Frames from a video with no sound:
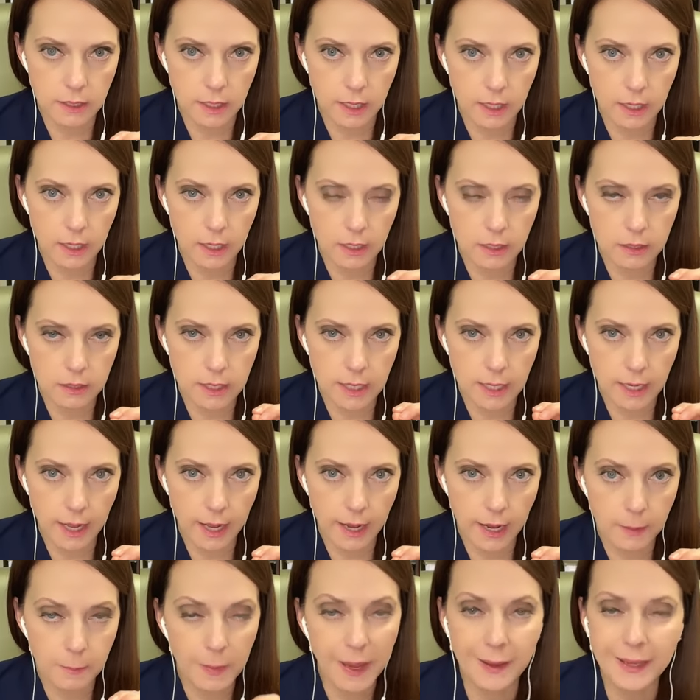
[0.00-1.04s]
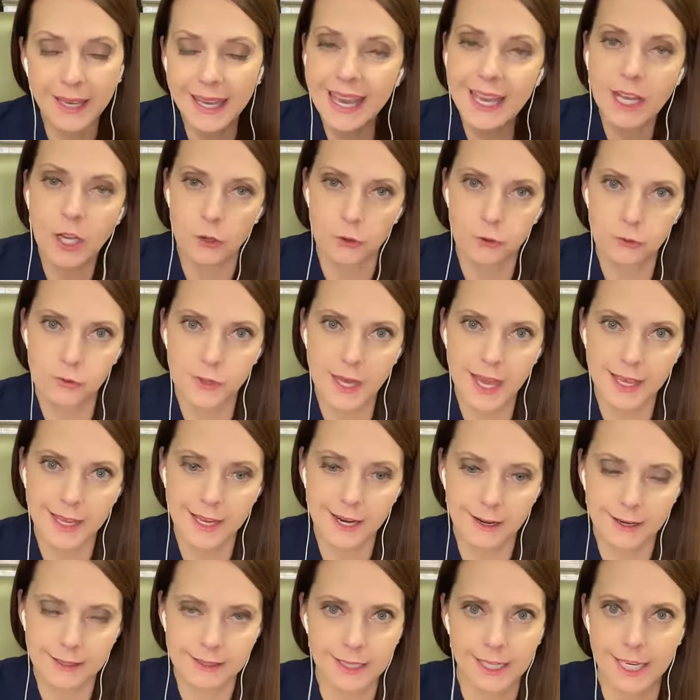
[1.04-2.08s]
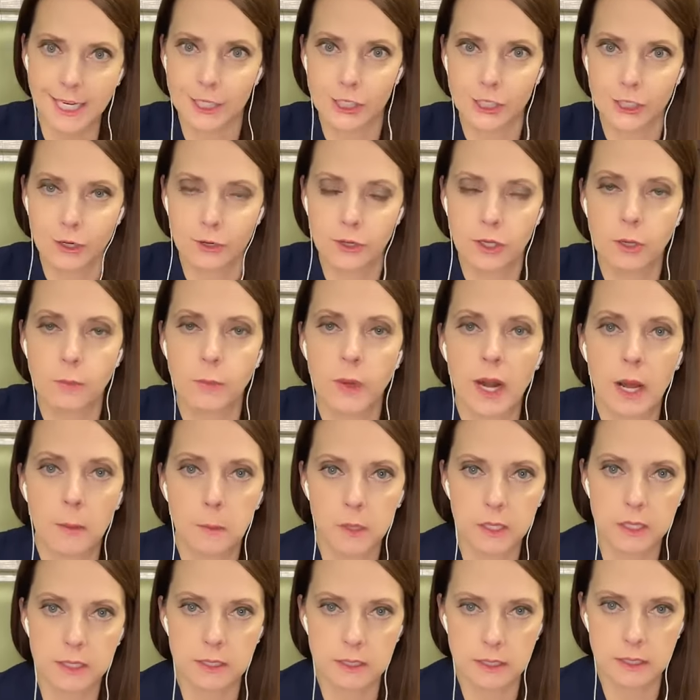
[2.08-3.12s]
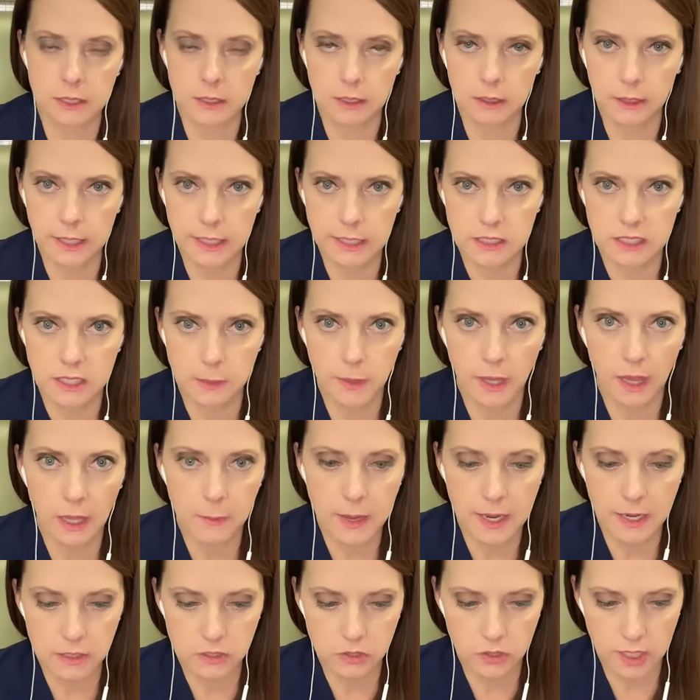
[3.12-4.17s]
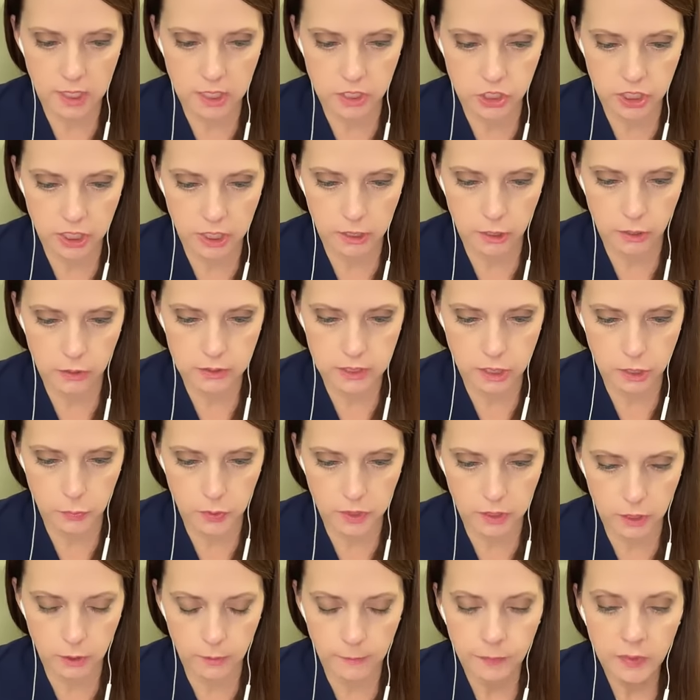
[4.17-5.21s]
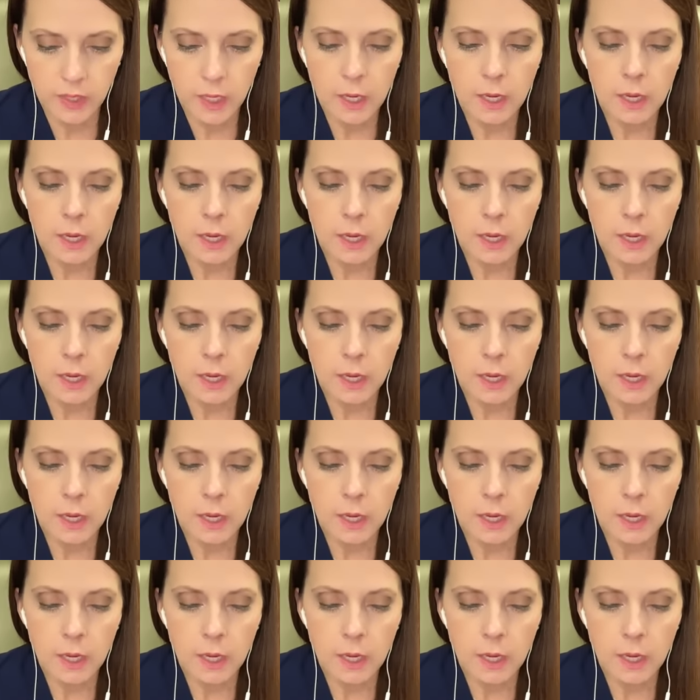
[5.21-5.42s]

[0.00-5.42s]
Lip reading: and that I can't go through that here because I can't show you, but I'm going to send the links to Belly Bandit so they can share with you.